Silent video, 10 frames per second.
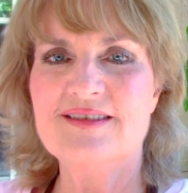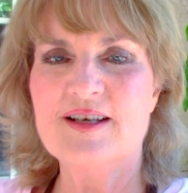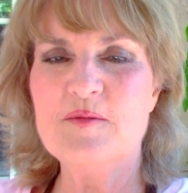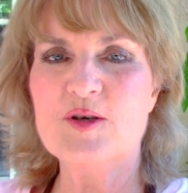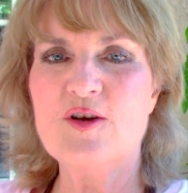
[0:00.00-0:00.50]

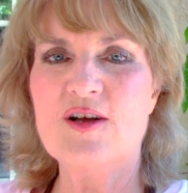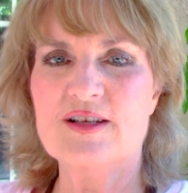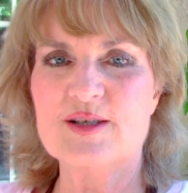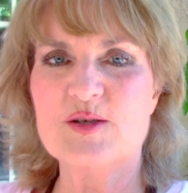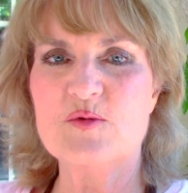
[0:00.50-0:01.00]
I'm going to call
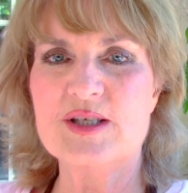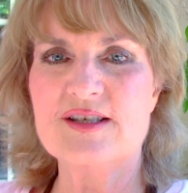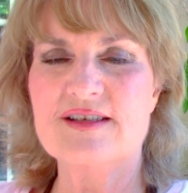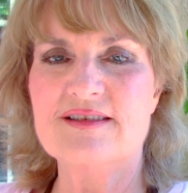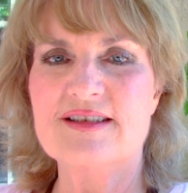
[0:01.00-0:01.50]
it
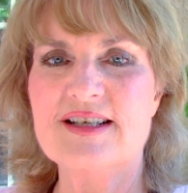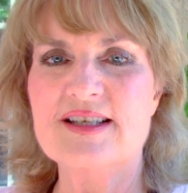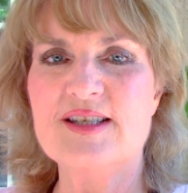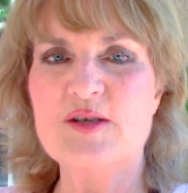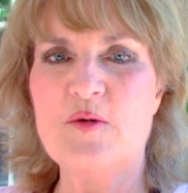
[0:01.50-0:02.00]
exquisite.
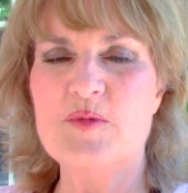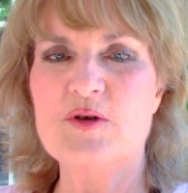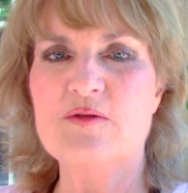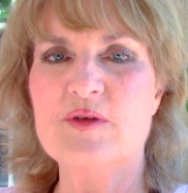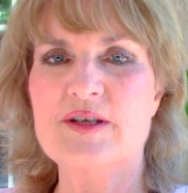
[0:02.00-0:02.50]
It's so
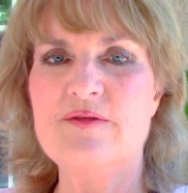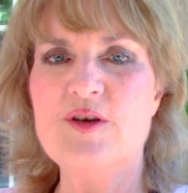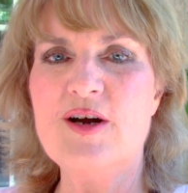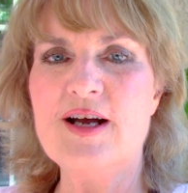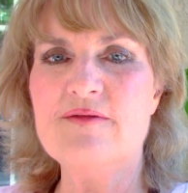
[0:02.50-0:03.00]
beautiful. And if
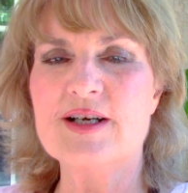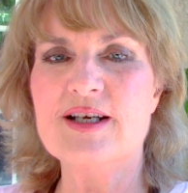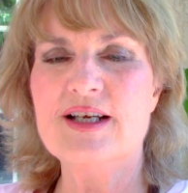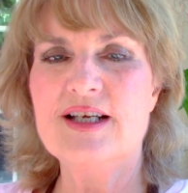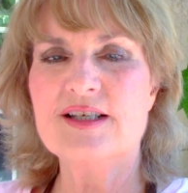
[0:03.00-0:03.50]
you have a
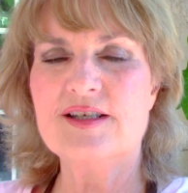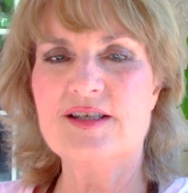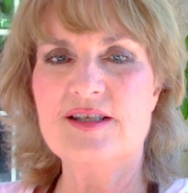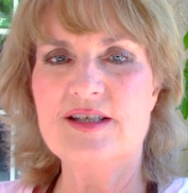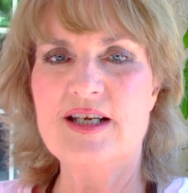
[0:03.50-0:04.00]

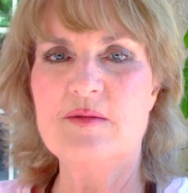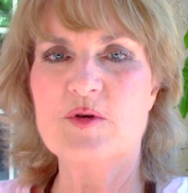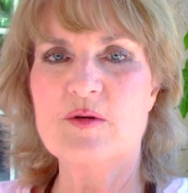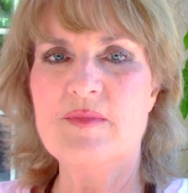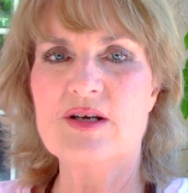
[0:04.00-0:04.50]

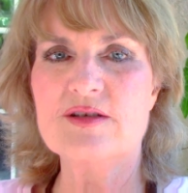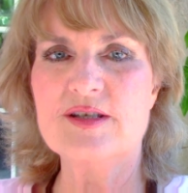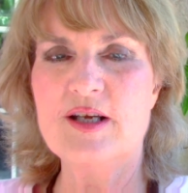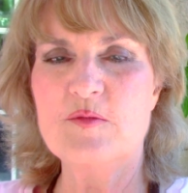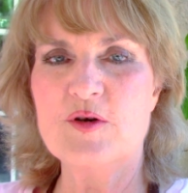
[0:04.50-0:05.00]
steamer, a milk
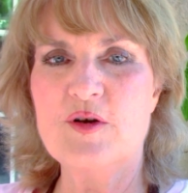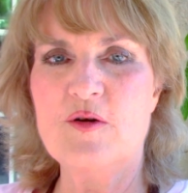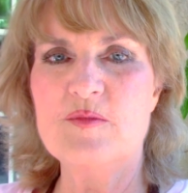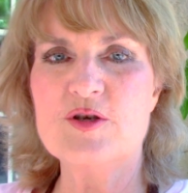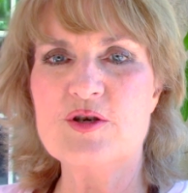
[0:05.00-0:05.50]
steamer at
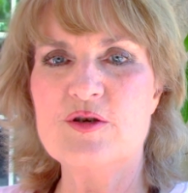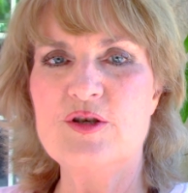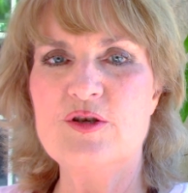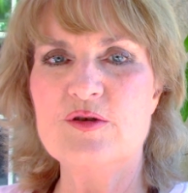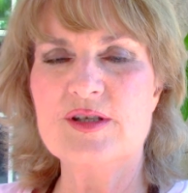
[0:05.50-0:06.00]
home, be sure
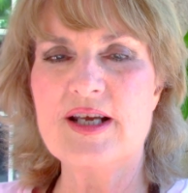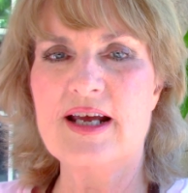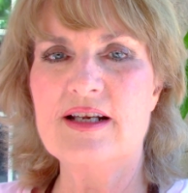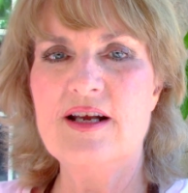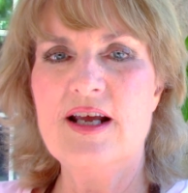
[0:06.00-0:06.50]
and use
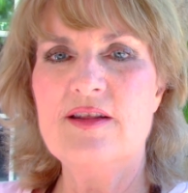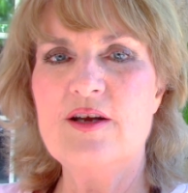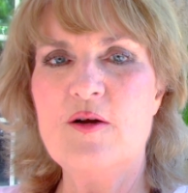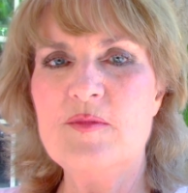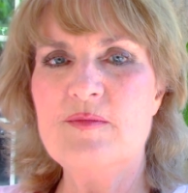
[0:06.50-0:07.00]
that. The
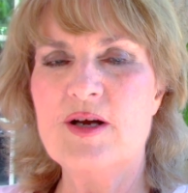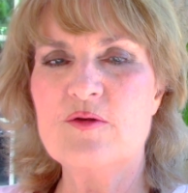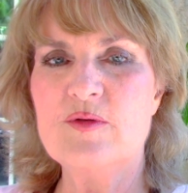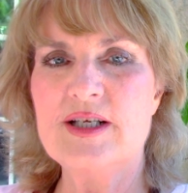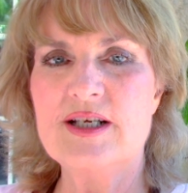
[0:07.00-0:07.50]
almond
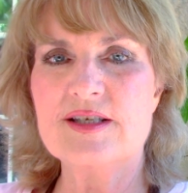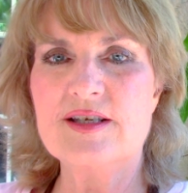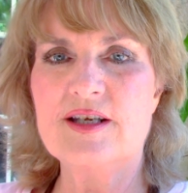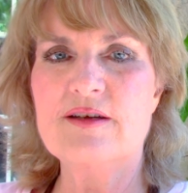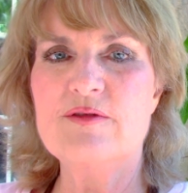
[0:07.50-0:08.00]
milk really
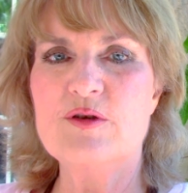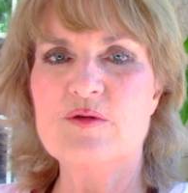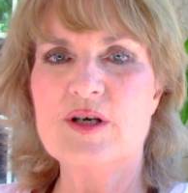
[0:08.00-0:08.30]
doesn't give you